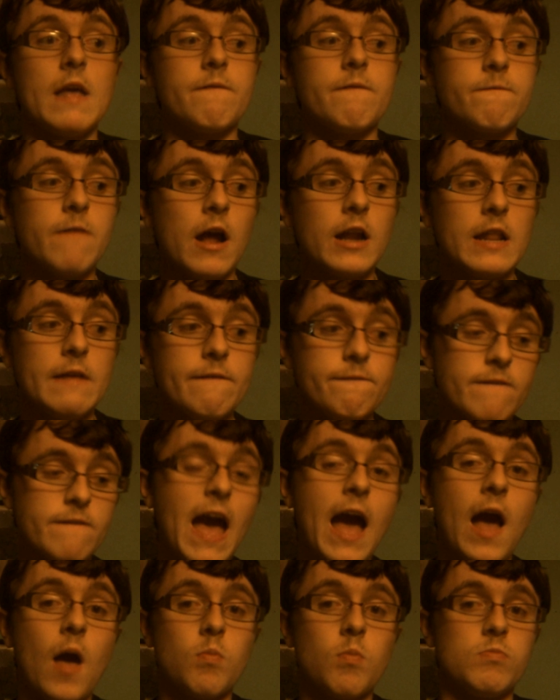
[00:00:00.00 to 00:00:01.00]
finally
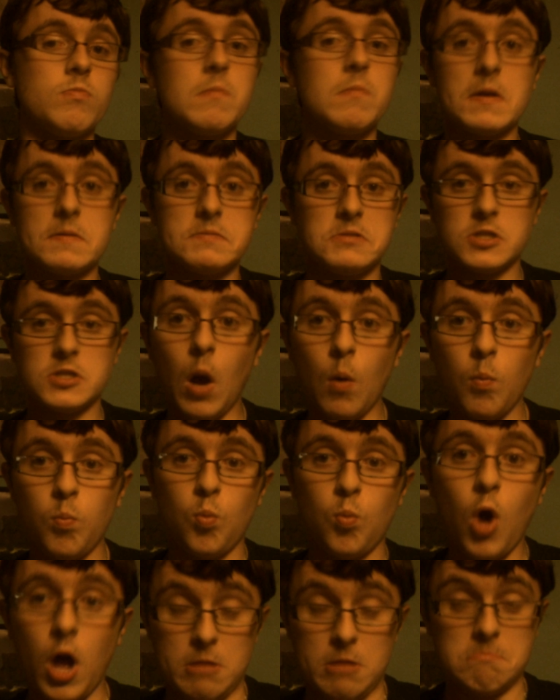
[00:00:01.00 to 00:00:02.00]
found
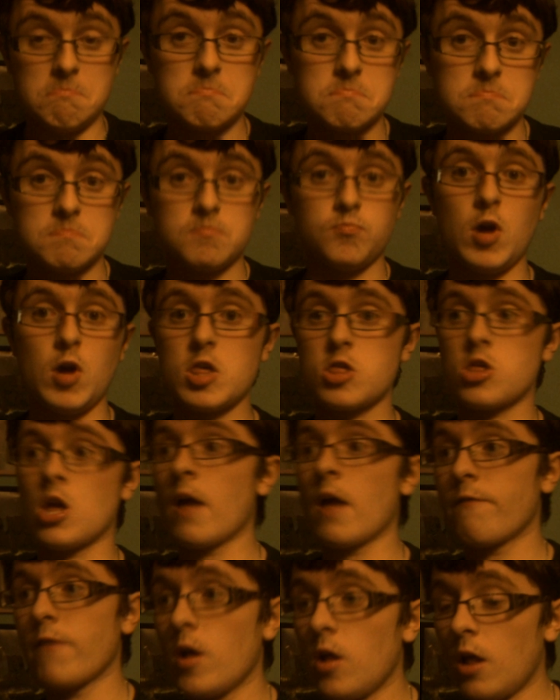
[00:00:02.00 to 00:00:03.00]
someone, which
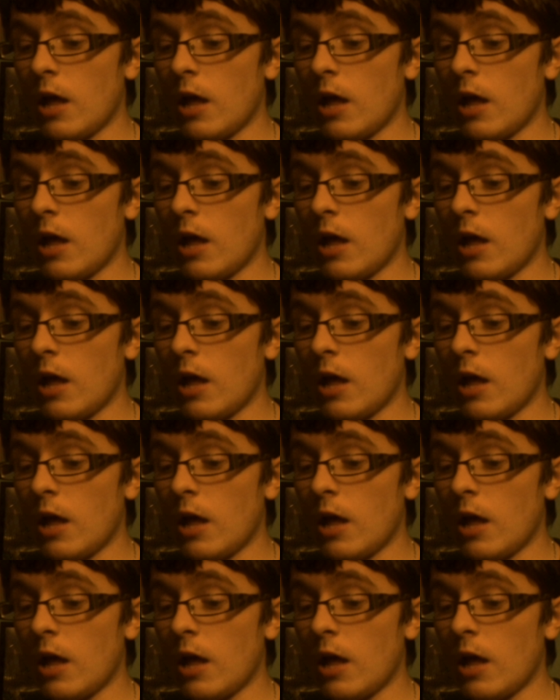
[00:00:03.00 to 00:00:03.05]
I felt